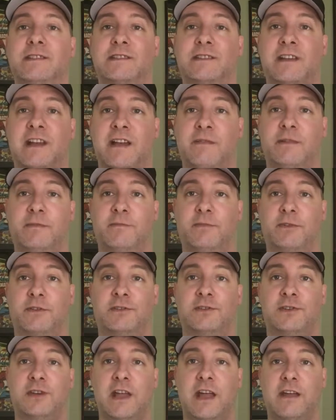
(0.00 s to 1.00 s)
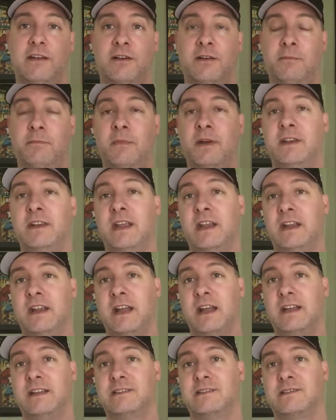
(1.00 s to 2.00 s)
Comic Book Chat on Monday
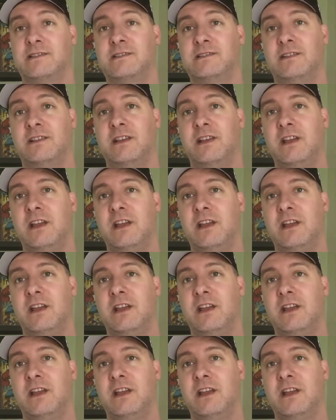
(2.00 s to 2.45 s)
nights